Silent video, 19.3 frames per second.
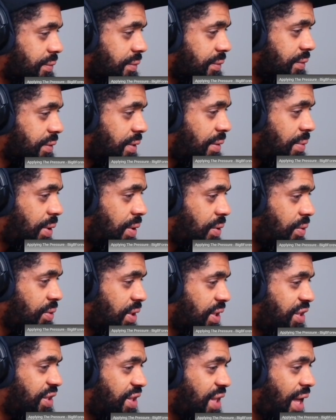So bro,
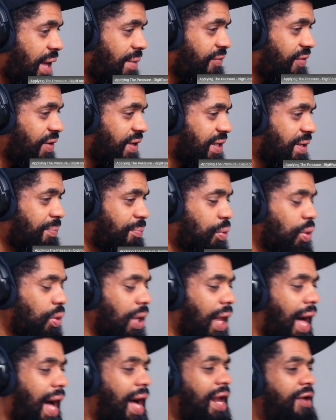Nissan van der Poel,
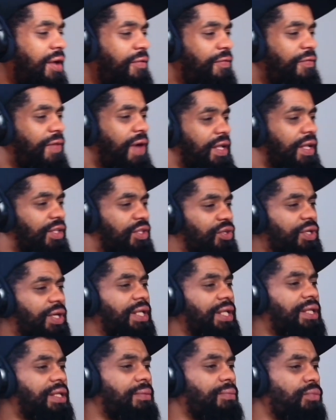how the fuck do you
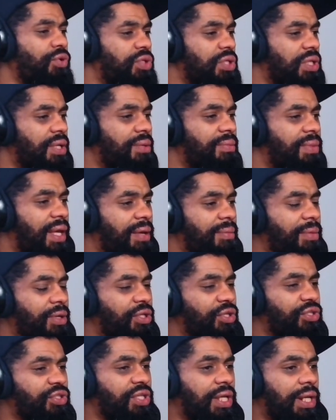get the Muslim name but
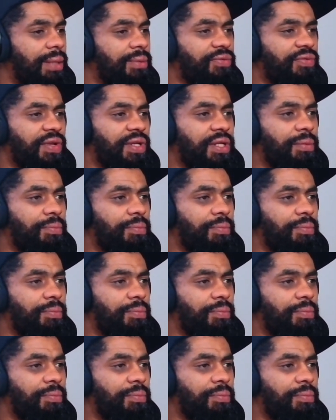your surname's van der